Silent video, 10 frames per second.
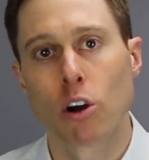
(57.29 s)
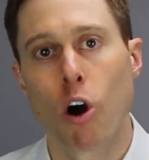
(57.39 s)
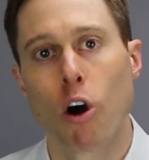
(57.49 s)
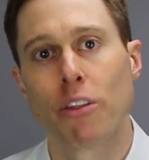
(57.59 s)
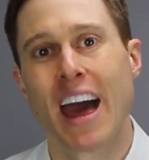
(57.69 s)

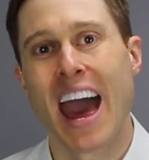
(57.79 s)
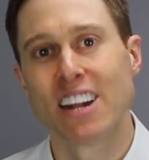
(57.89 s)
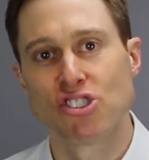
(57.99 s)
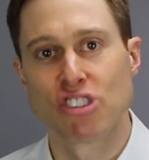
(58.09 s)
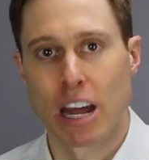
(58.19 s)
call the
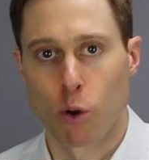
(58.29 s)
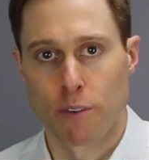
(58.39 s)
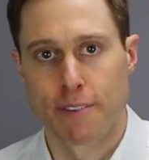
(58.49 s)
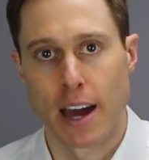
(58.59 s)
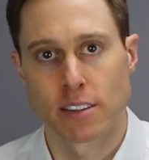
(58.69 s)
head shadow
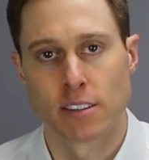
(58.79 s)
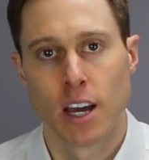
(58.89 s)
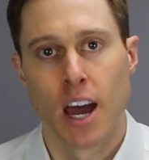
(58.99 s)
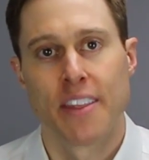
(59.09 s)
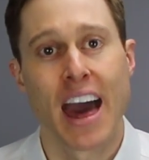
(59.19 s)
effect.
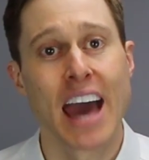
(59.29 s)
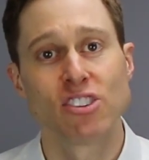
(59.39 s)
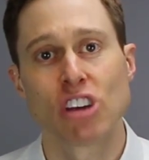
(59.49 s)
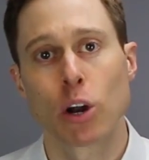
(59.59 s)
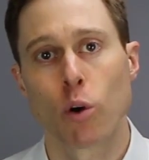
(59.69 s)
The head
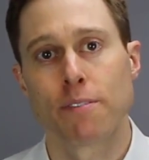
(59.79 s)
shadow